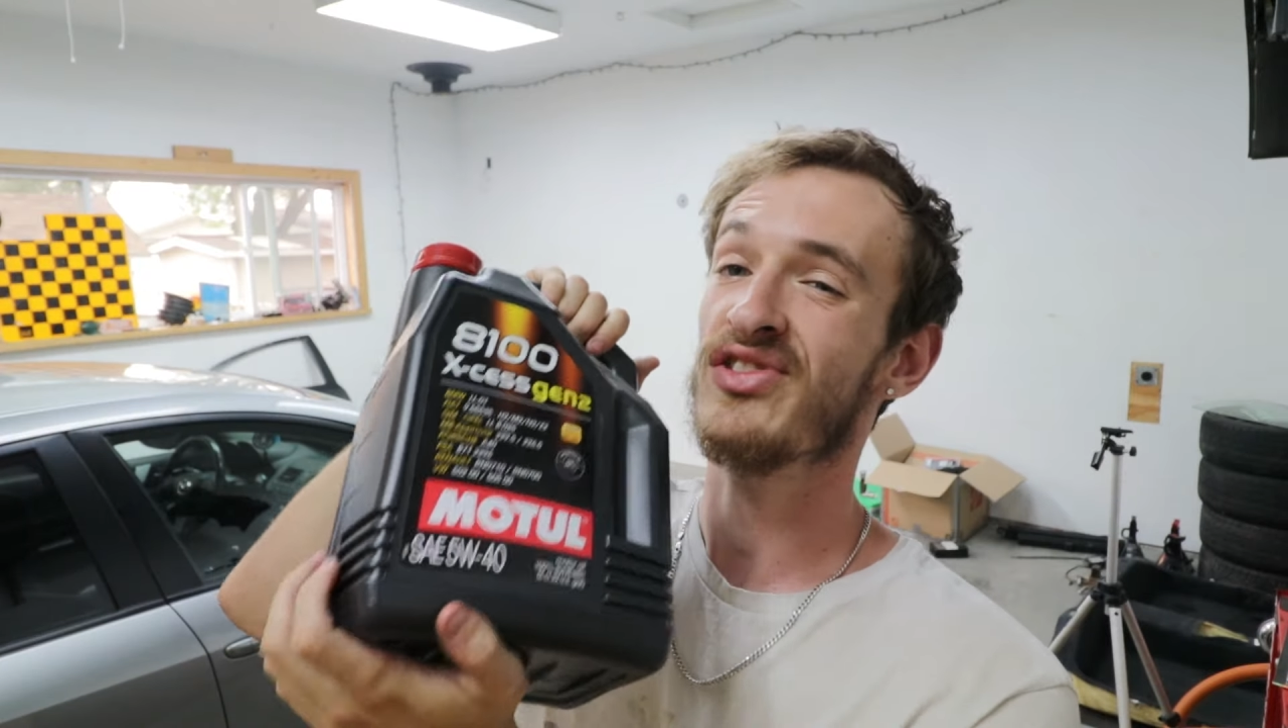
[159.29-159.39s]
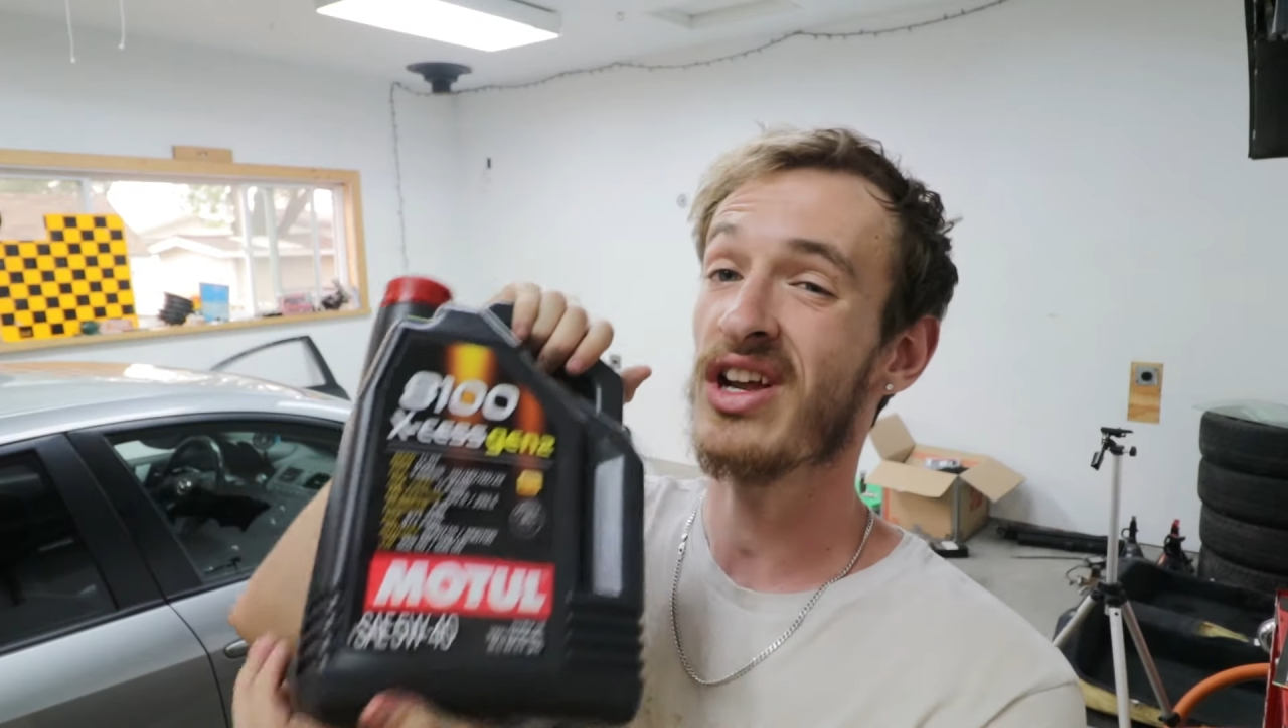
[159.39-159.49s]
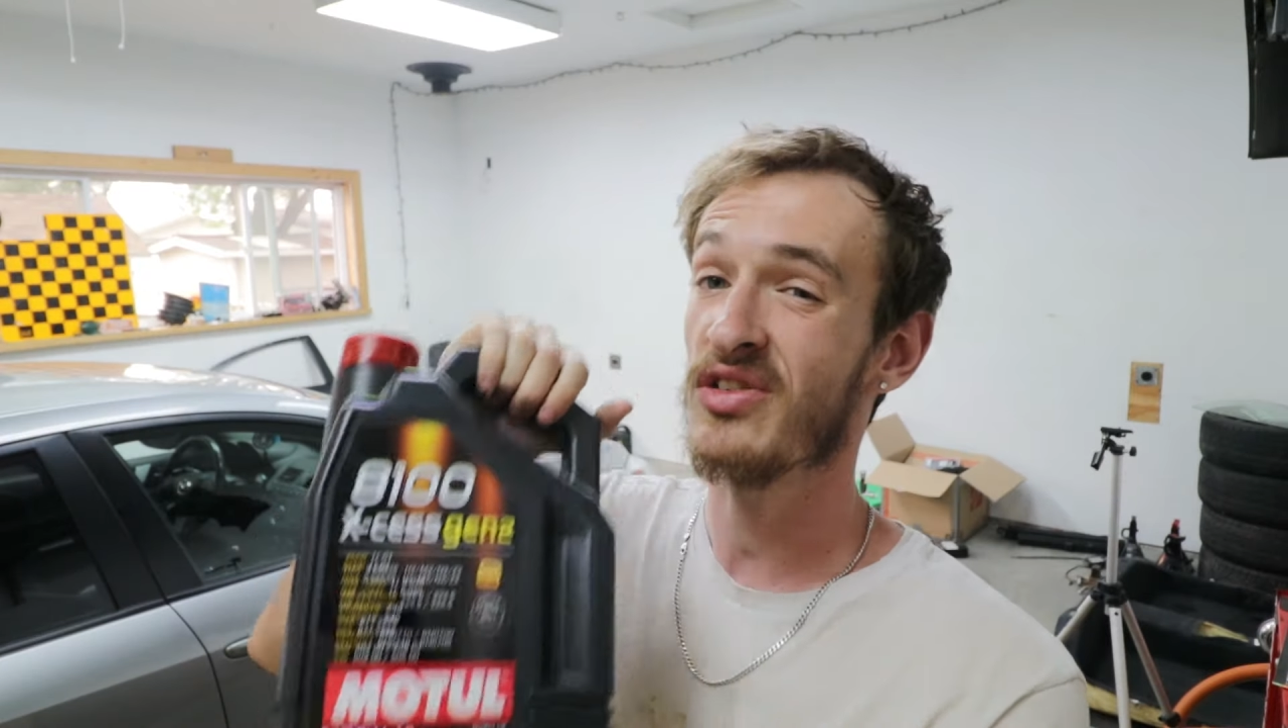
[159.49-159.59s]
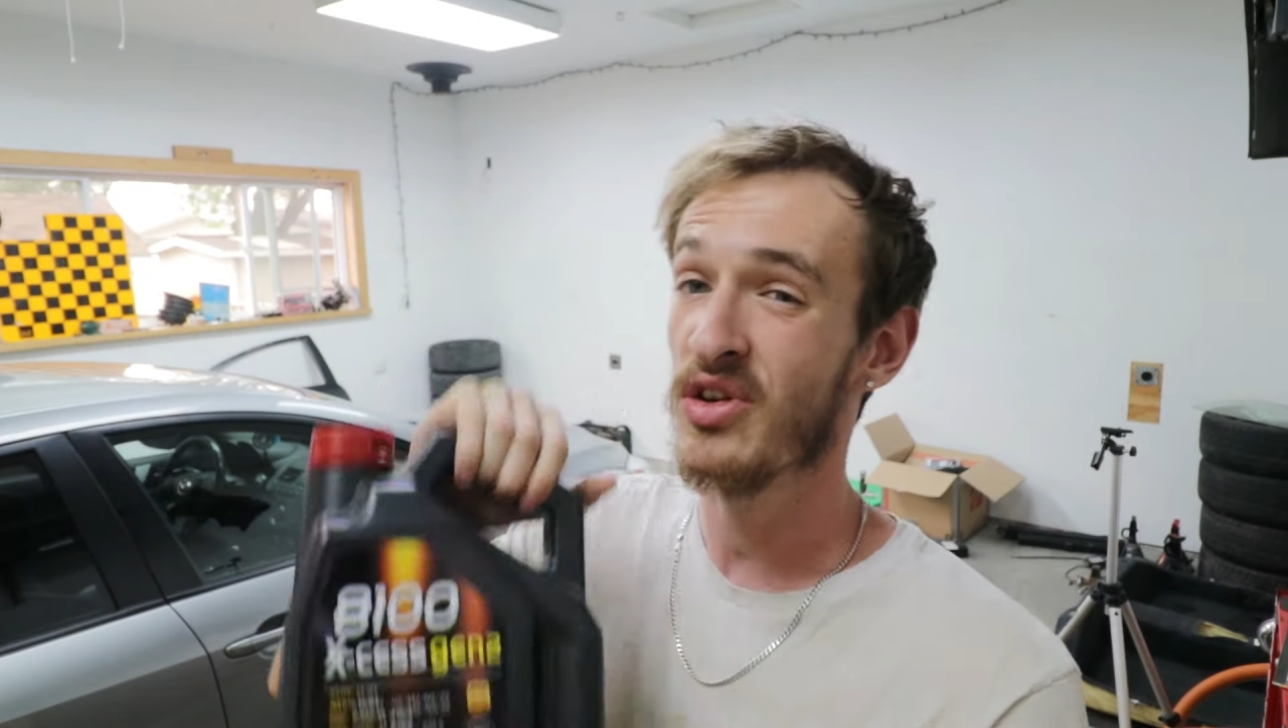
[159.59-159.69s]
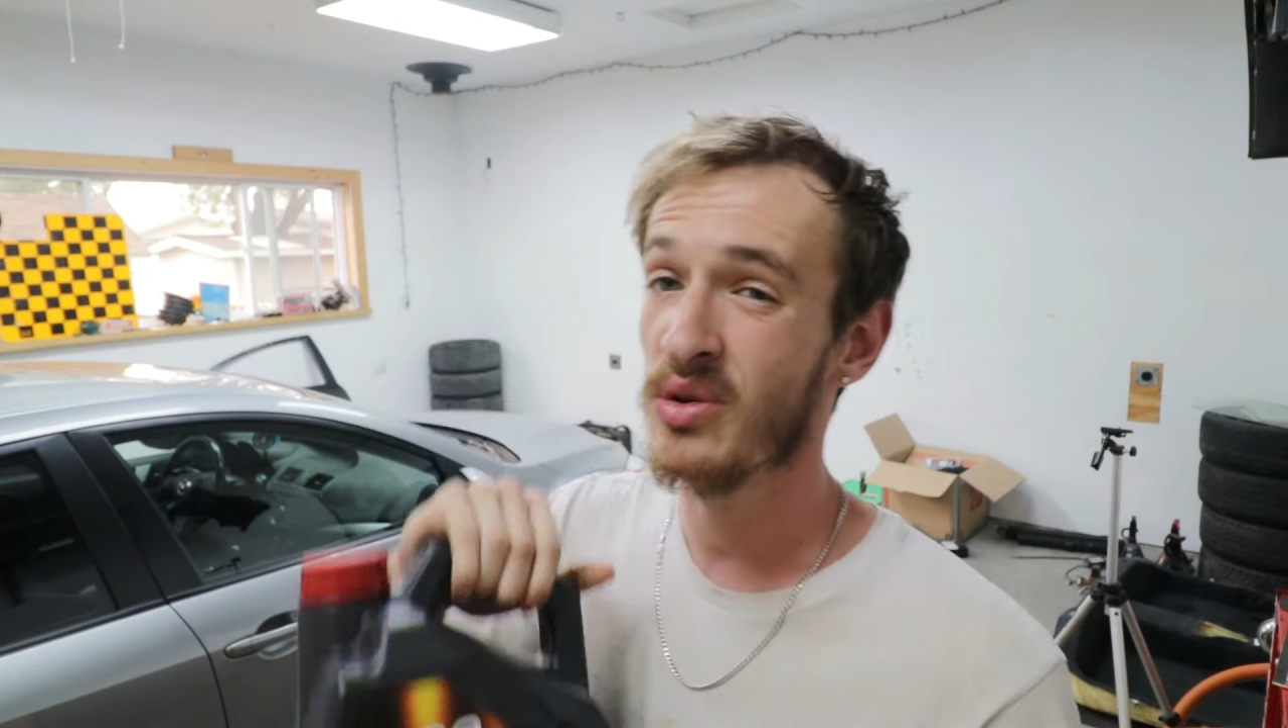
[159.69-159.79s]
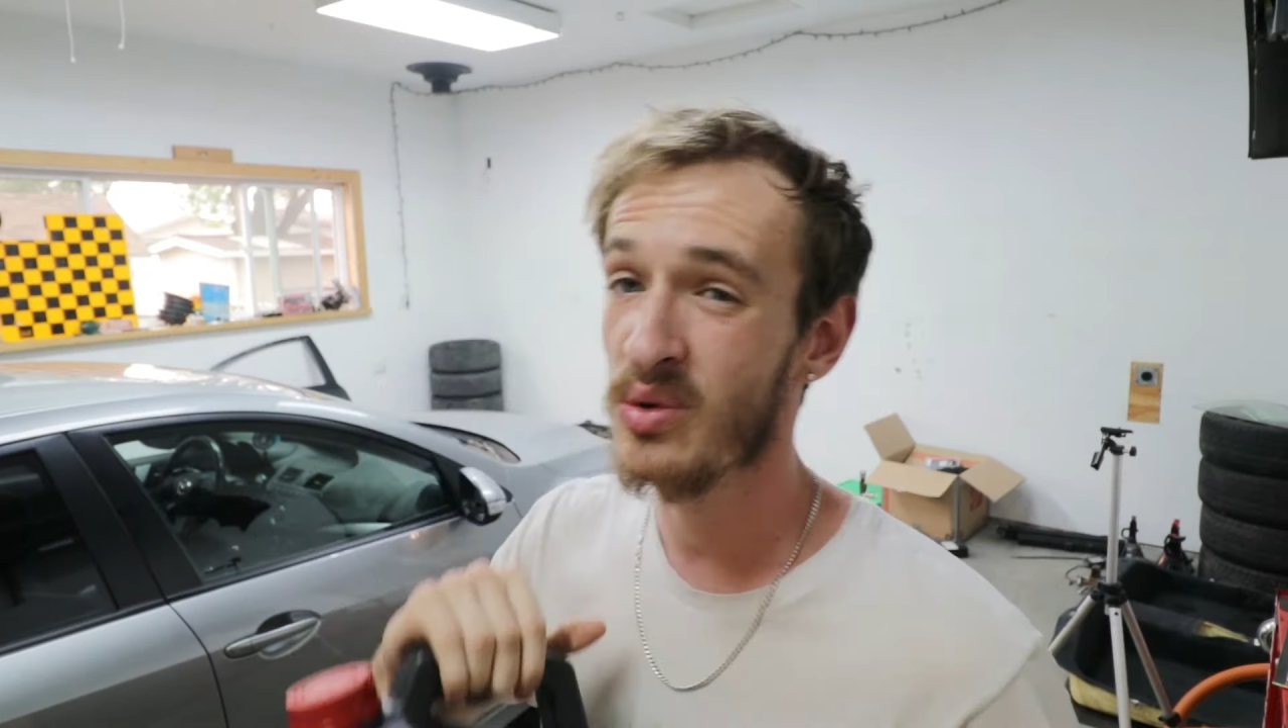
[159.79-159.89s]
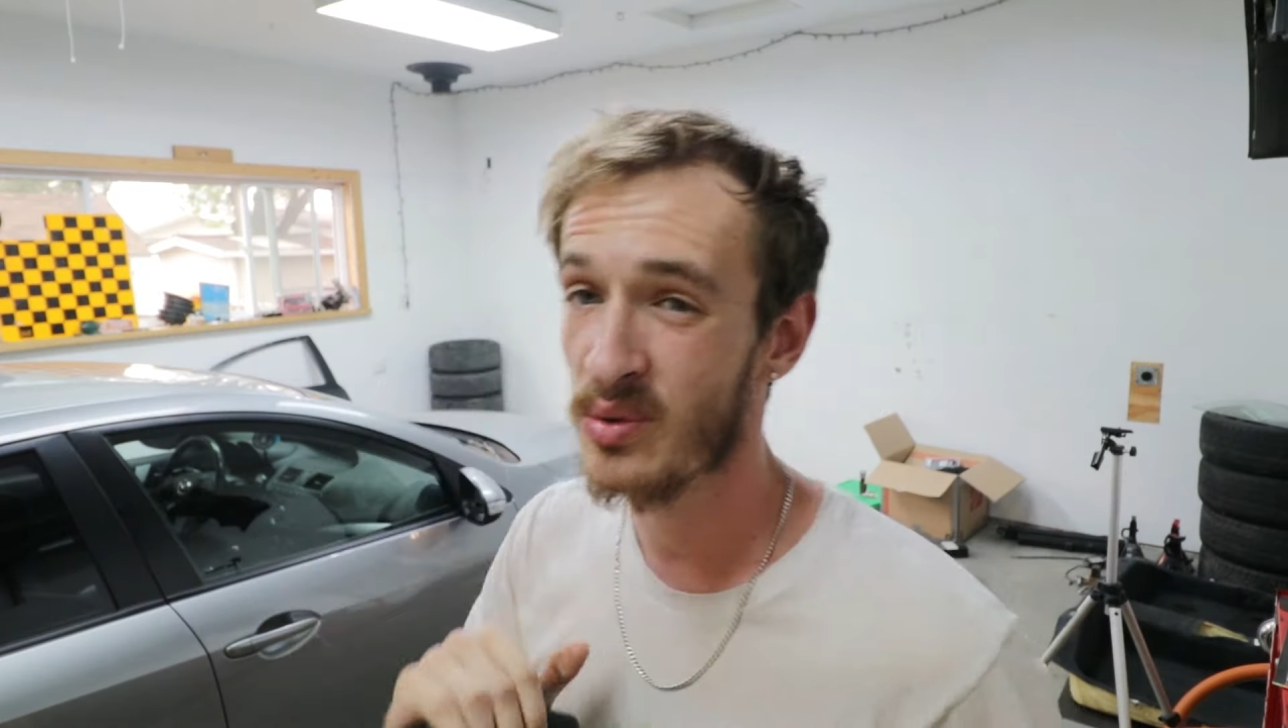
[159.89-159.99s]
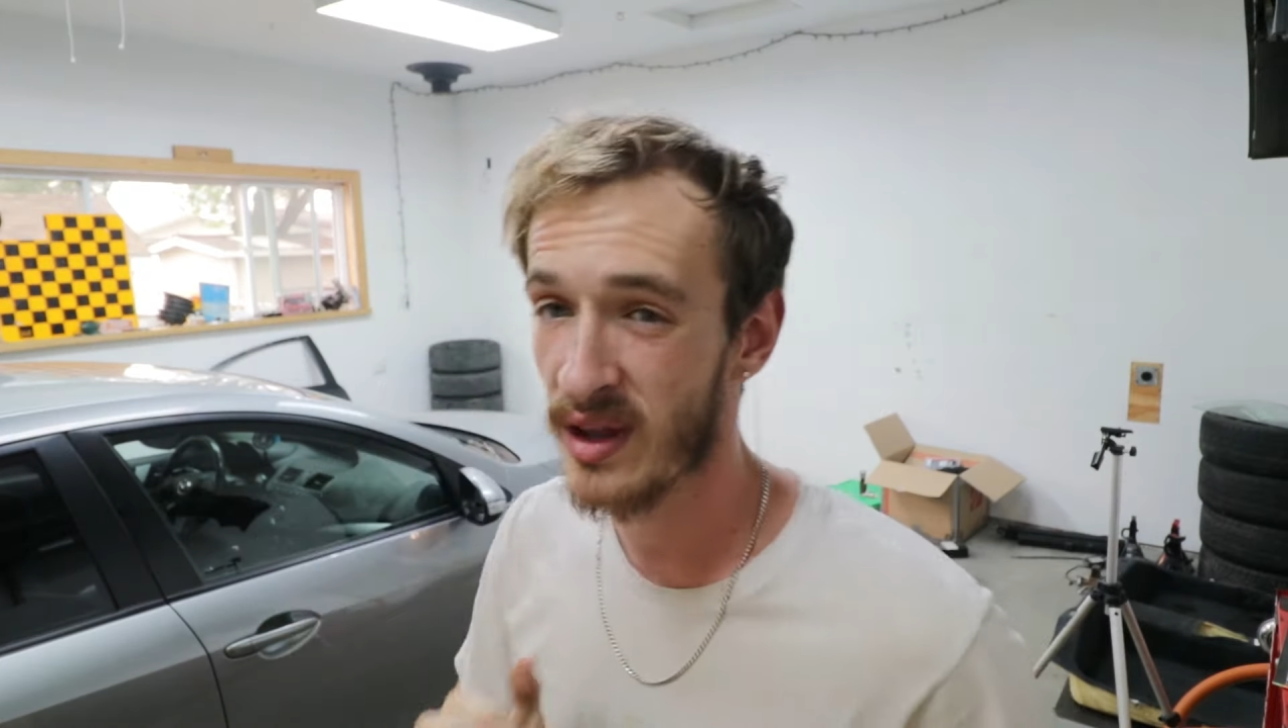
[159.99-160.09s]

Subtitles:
Gen 2.